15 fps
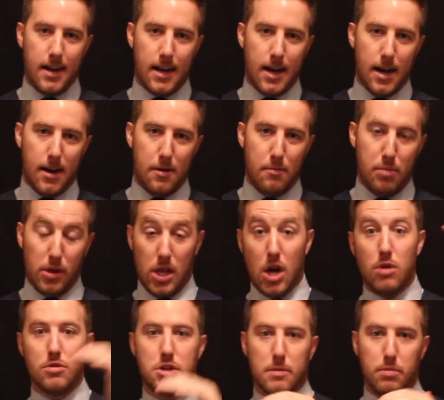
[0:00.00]

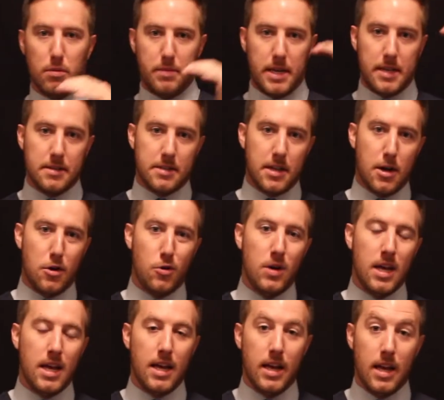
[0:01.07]
below BBB, so
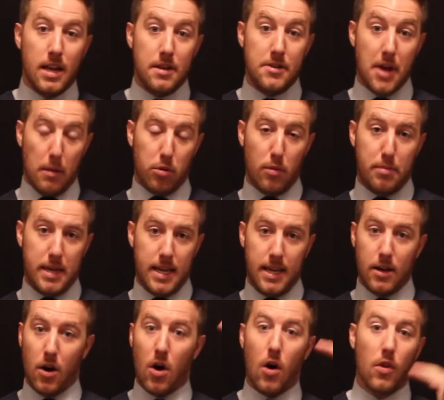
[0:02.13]

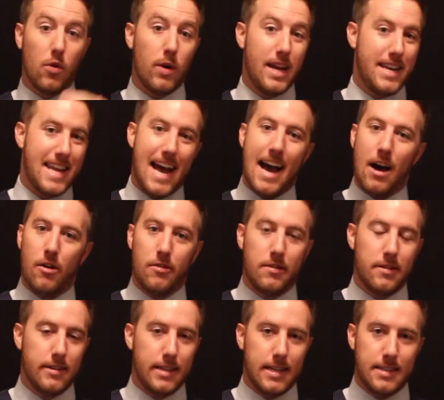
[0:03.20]
BB all the way
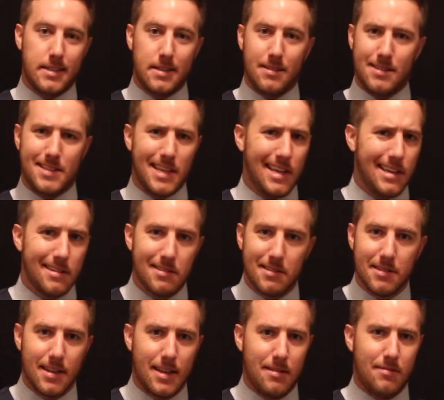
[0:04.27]
down into the
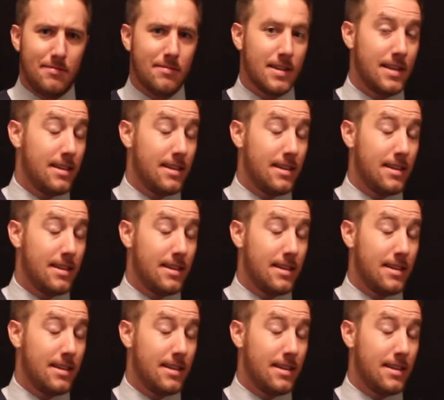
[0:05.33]
C's. And